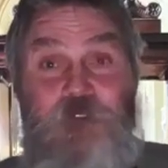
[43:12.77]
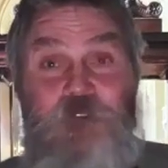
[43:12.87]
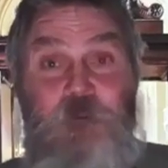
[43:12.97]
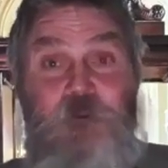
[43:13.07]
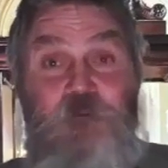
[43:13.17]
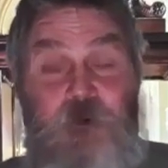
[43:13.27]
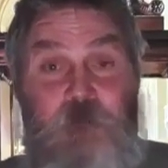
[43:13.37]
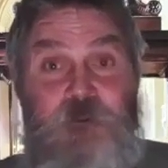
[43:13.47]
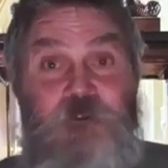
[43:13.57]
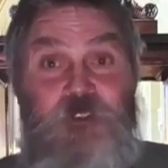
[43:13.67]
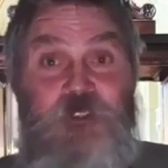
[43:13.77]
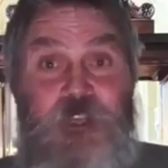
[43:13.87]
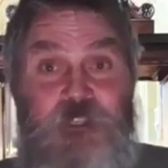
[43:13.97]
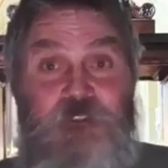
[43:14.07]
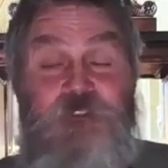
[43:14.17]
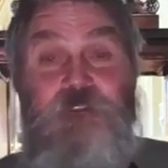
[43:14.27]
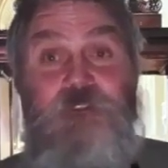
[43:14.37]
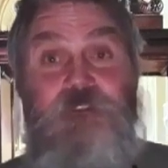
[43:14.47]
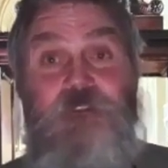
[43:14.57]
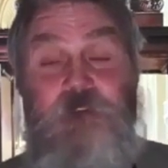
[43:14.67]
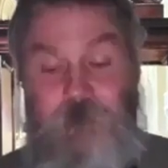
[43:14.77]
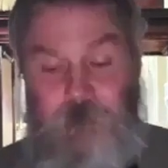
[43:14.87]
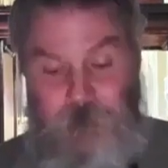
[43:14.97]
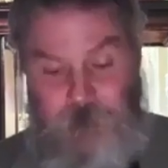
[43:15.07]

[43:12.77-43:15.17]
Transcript: and I'm the visible representation.